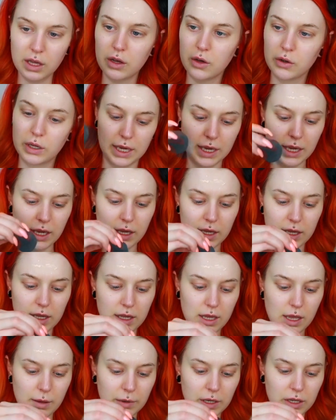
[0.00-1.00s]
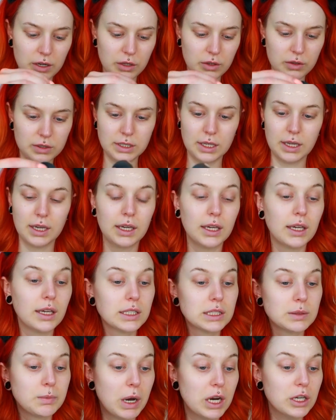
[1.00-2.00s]
Okay, I'm gonna use
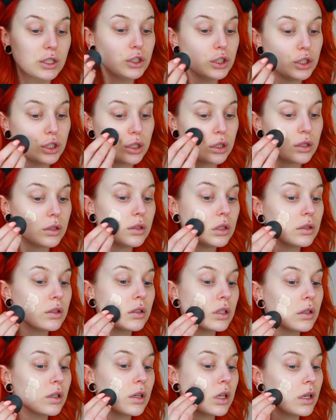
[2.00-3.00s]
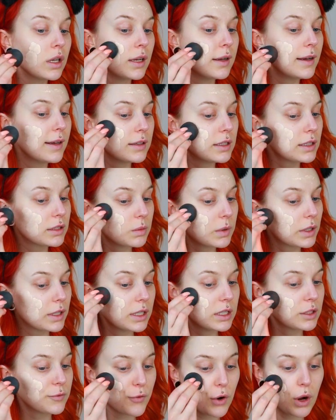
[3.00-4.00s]
a sponge. This one
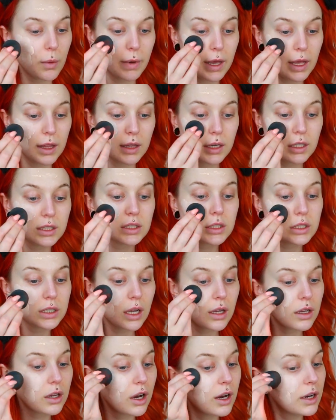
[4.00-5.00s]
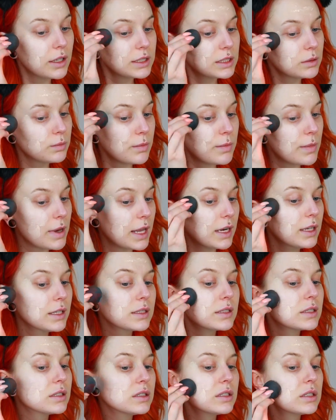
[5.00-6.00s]
is from LH
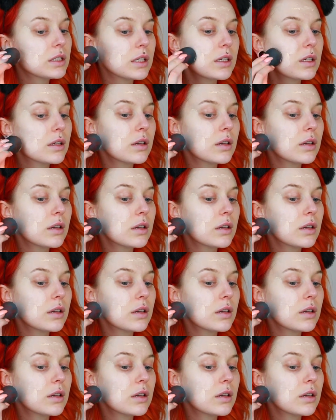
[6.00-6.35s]
Cosmetics.